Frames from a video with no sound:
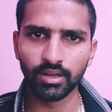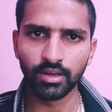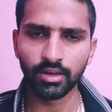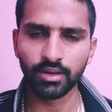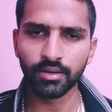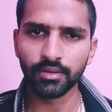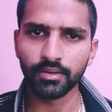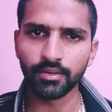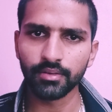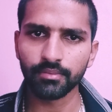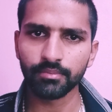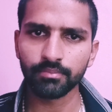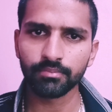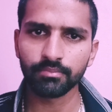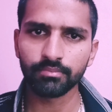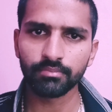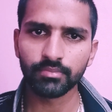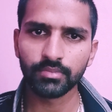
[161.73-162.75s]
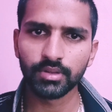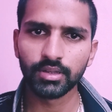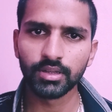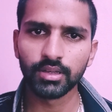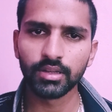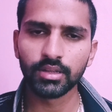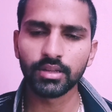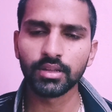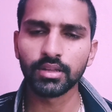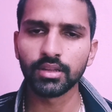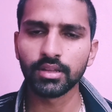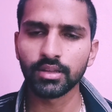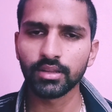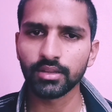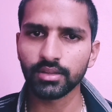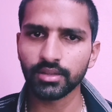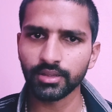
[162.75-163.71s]
and
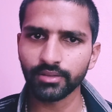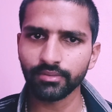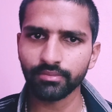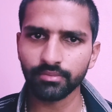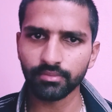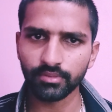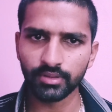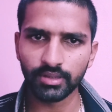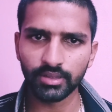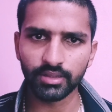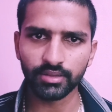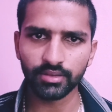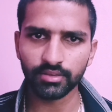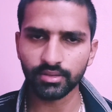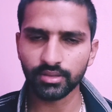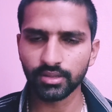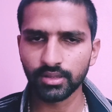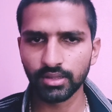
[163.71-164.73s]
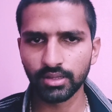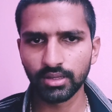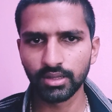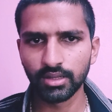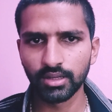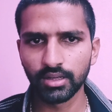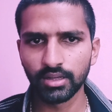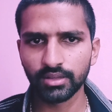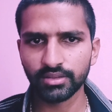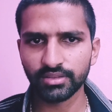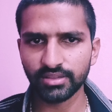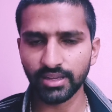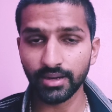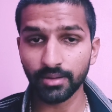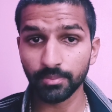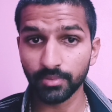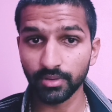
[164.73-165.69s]
if there is
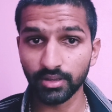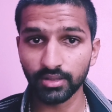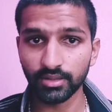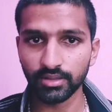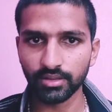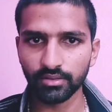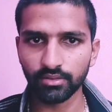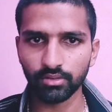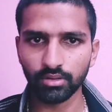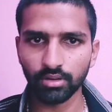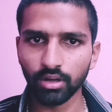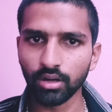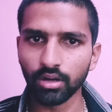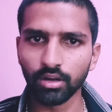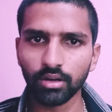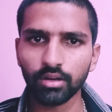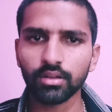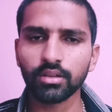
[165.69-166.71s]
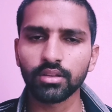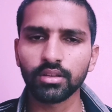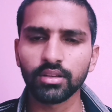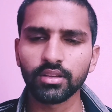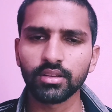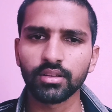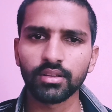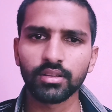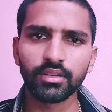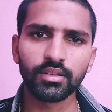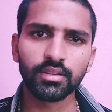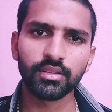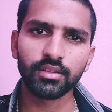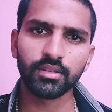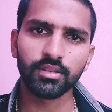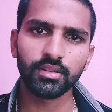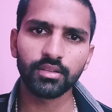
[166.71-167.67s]
sharp edge and corner,
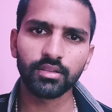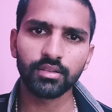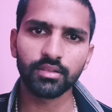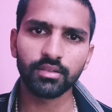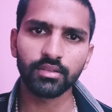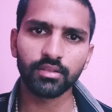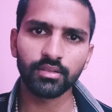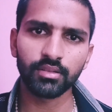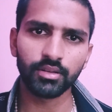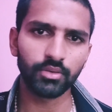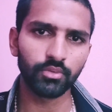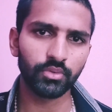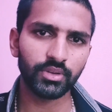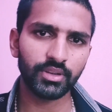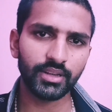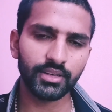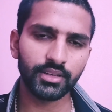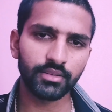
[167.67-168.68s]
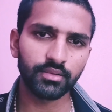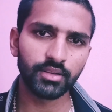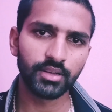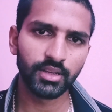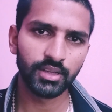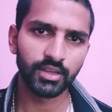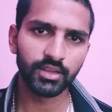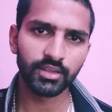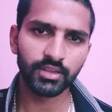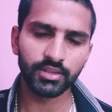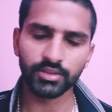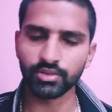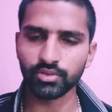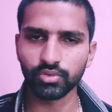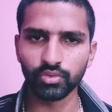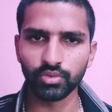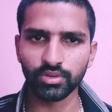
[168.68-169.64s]
then we can
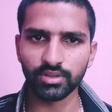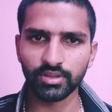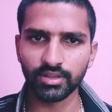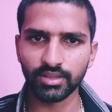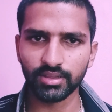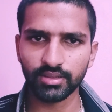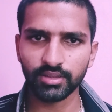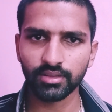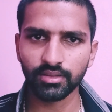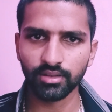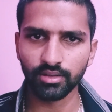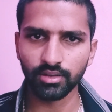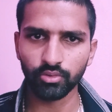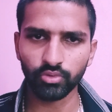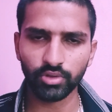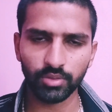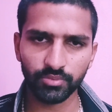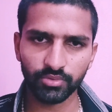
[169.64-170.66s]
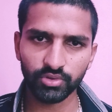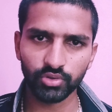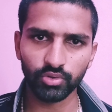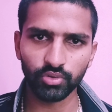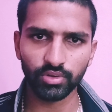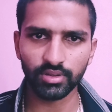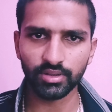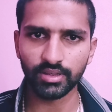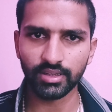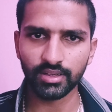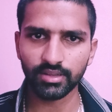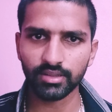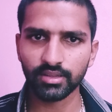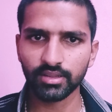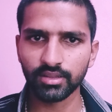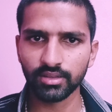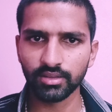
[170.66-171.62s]
assure that, or you can be sure that,
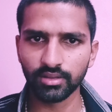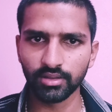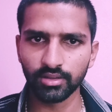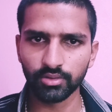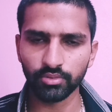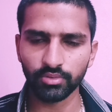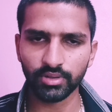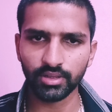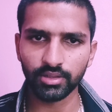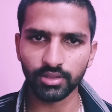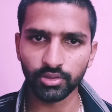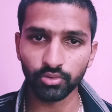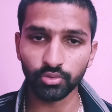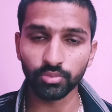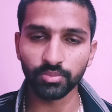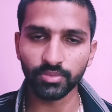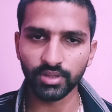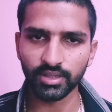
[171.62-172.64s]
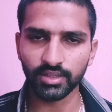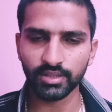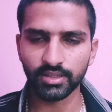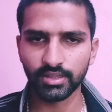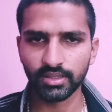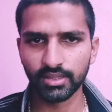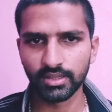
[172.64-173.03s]
or you can assume that